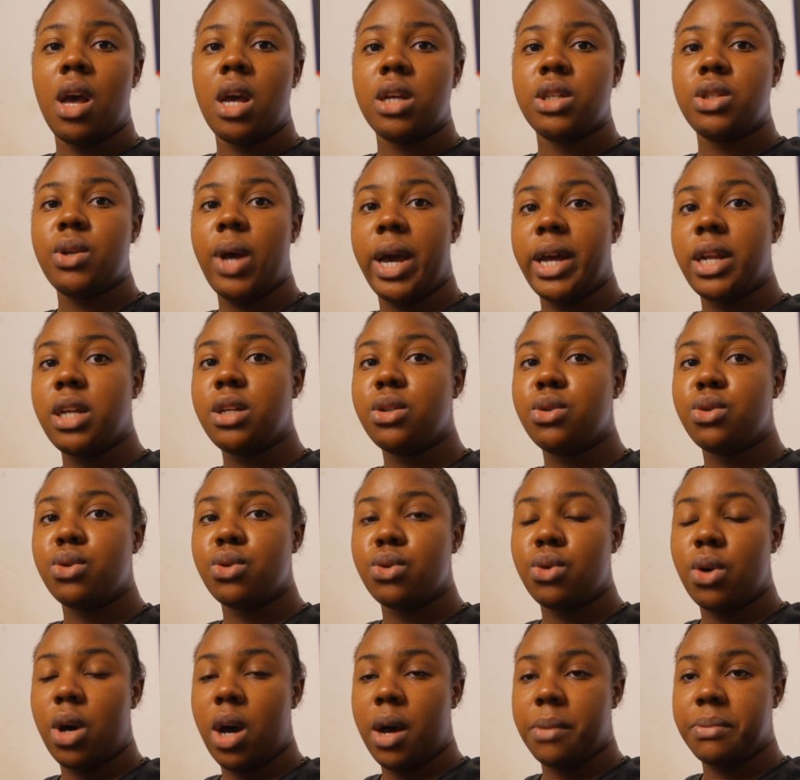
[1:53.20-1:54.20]
so i need
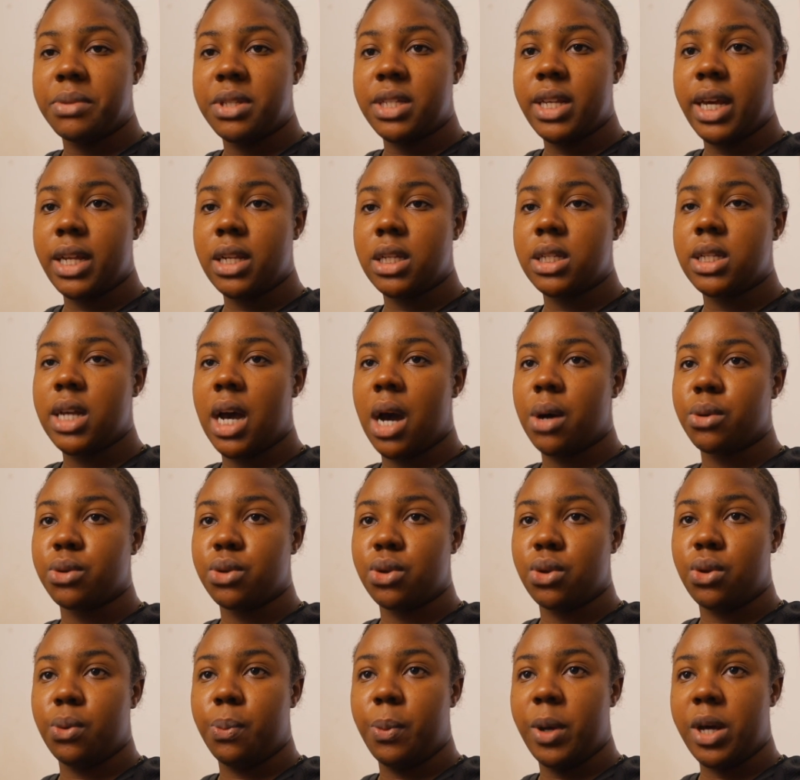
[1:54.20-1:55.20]
to um, send it out
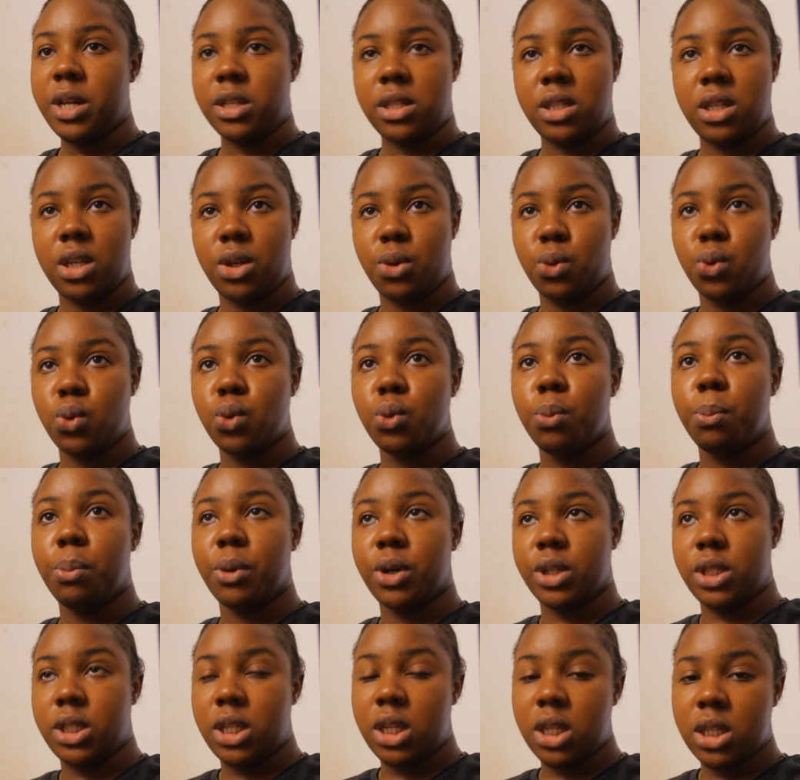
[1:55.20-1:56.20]
to the person who
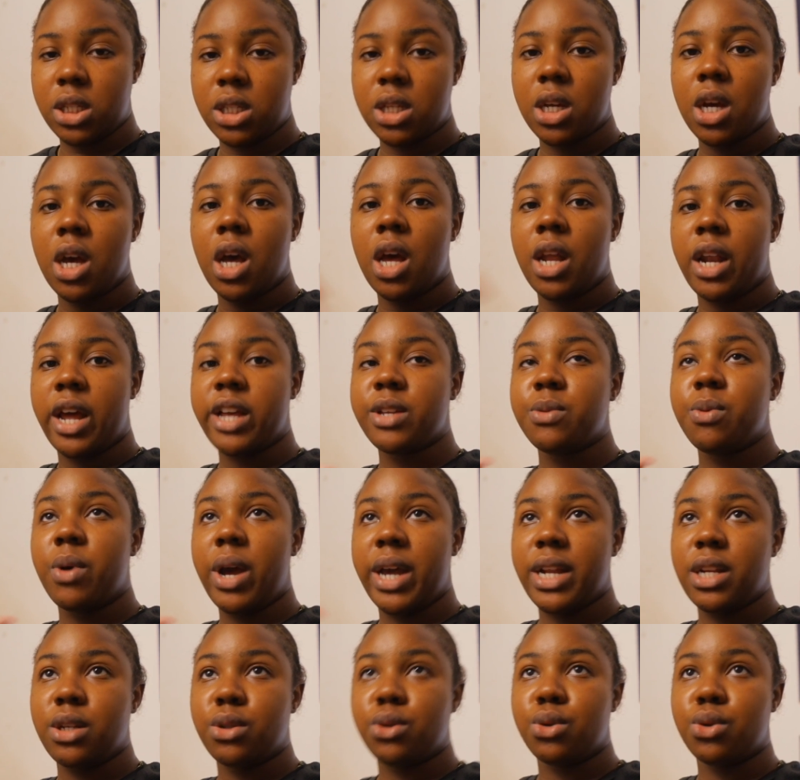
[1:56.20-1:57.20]
bought it that's what
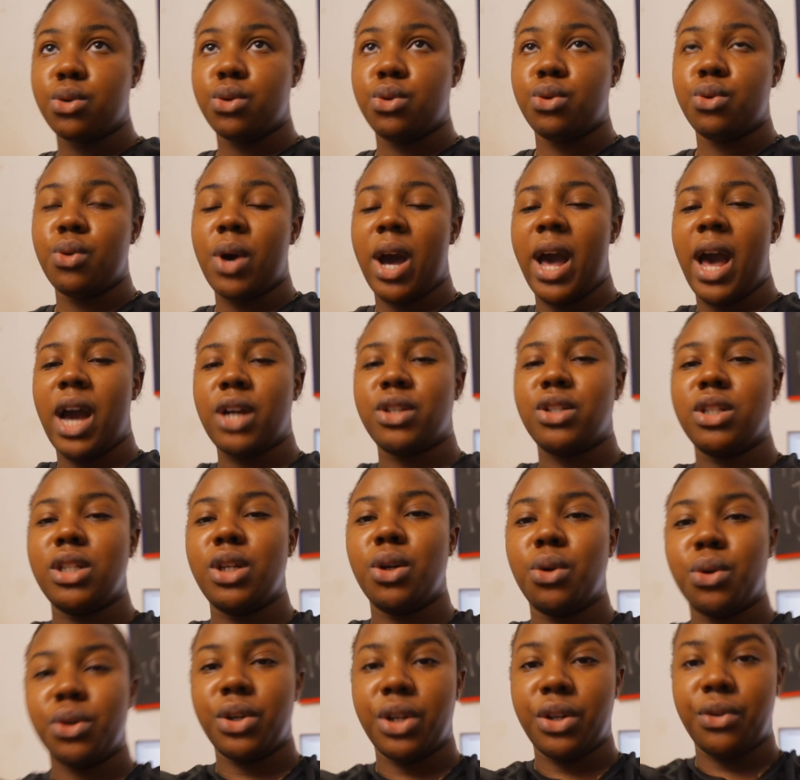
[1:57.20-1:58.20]
i need to do i
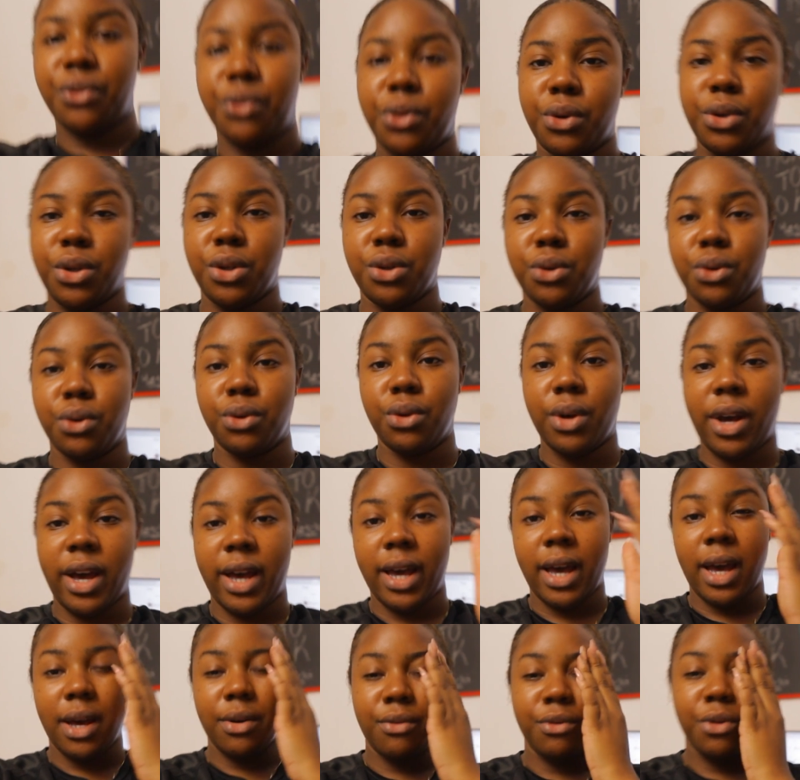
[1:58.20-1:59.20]
actually ordered for you know
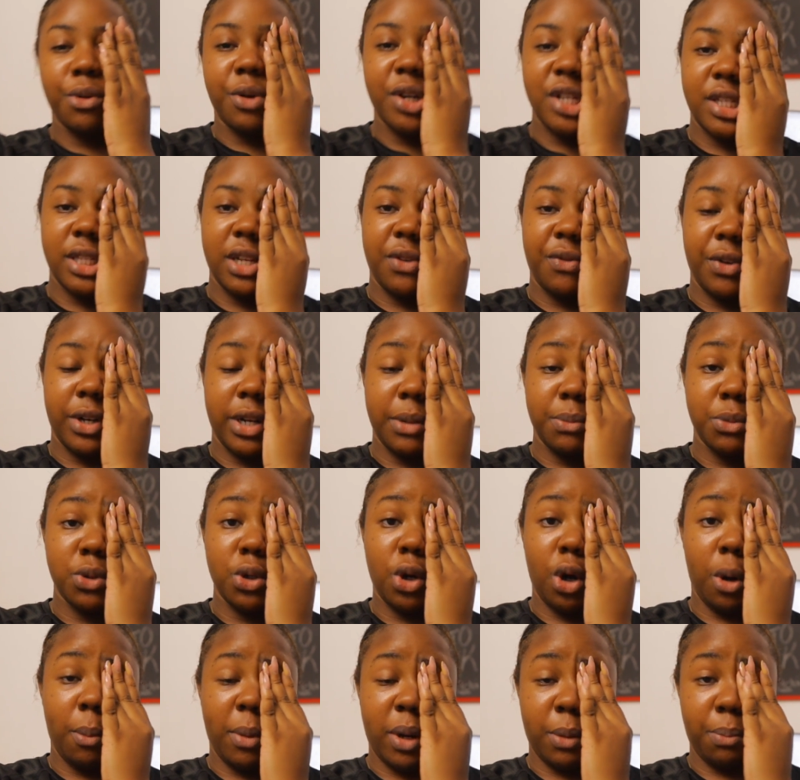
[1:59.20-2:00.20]
i requested for them to
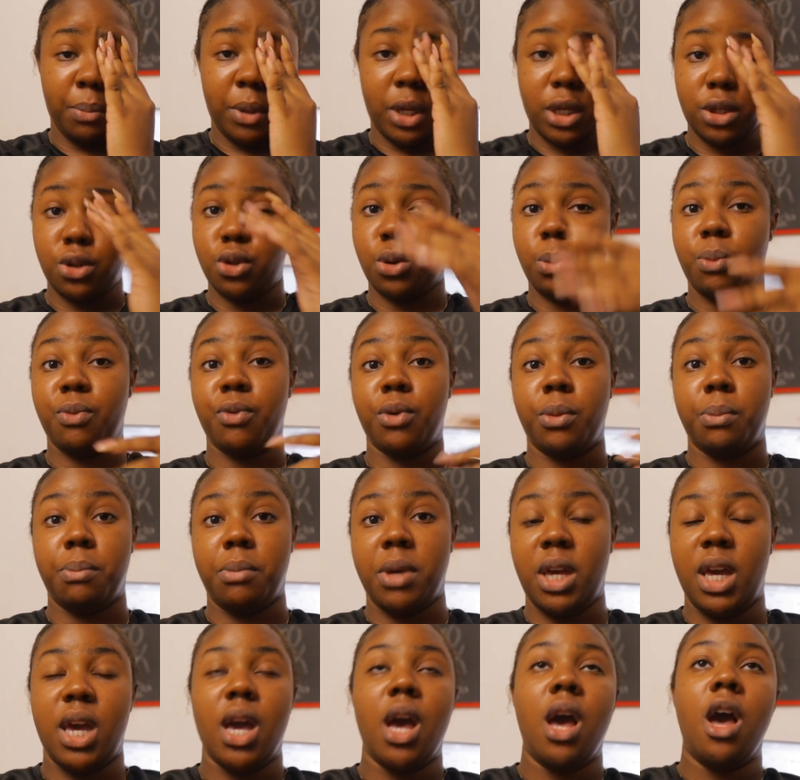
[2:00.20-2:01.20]
come and pick it up from
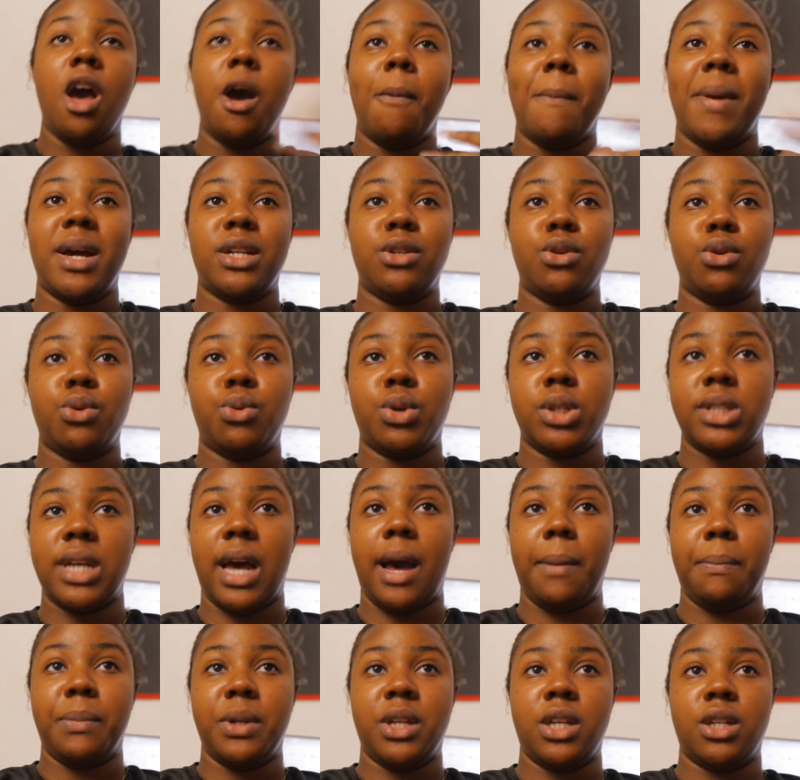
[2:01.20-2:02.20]
me but i don't know what's
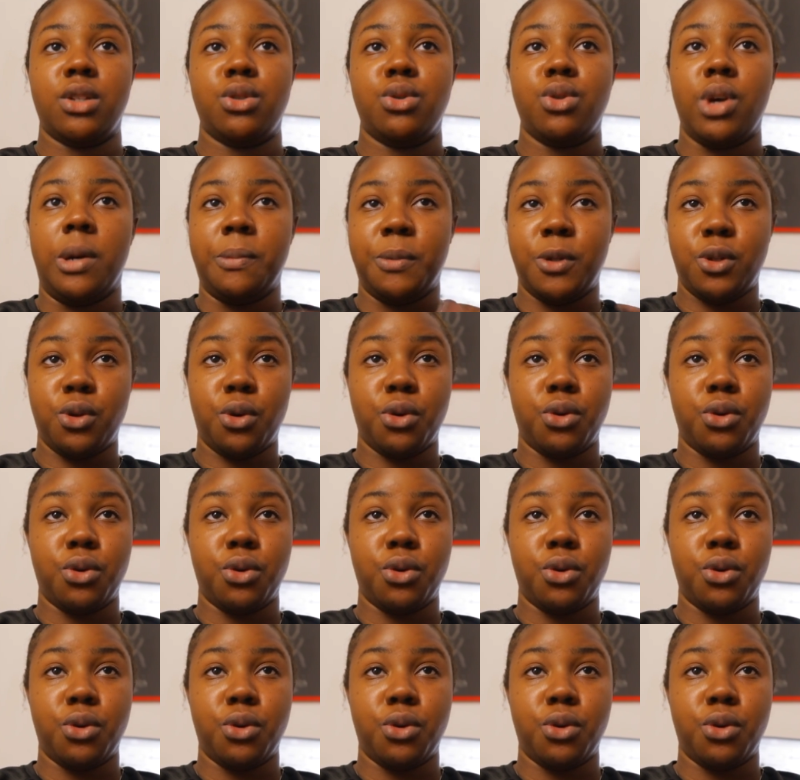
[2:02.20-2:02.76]
happening so i'm just